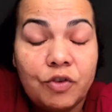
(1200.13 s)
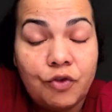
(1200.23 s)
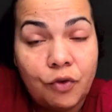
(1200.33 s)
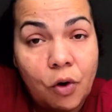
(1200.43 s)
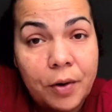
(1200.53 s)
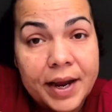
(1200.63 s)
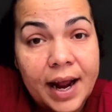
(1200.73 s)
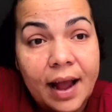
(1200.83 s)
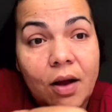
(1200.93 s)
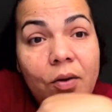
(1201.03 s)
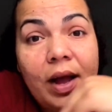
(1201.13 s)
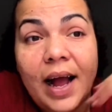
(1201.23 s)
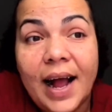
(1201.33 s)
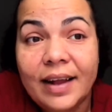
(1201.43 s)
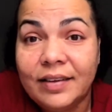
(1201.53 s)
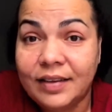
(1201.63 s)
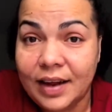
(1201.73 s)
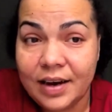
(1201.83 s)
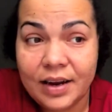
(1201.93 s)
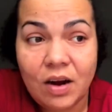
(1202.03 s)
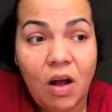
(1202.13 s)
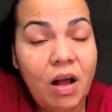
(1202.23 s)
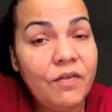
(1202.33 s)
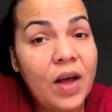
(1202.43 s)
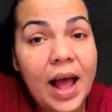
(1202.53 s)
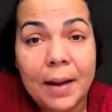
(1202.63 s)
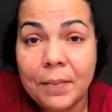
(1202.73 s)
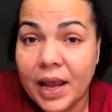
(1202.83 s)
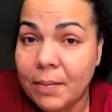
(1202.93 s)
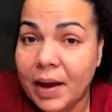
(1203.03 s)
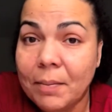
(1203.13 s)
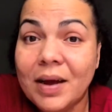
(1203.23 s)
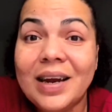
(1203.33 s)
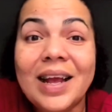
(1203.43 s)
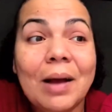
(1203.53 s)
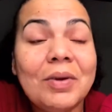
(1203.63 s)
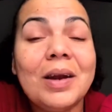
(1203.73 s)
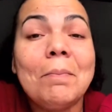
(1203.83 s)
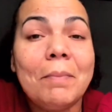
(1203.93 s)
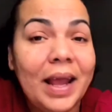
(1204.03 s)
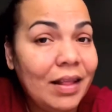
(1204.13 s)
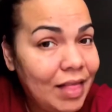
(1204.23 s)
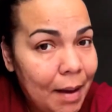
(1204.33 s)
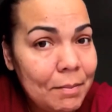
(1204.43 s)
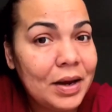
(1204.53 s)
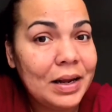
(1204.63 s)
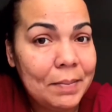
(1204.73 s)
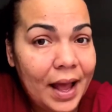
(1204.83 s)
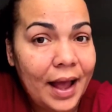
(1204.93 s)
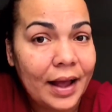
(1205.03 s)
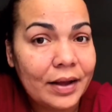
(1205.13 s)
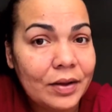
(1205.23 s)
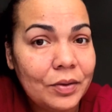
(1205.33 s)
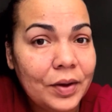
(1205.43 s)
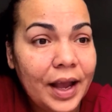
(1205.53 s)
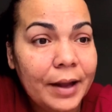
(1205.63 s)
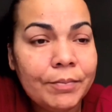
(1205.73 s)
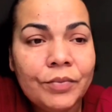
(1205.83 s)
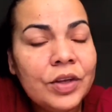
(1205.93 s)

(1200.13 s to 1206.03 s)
draw it out, I send it off, I pay my money. I'm gonna make that money back, okay?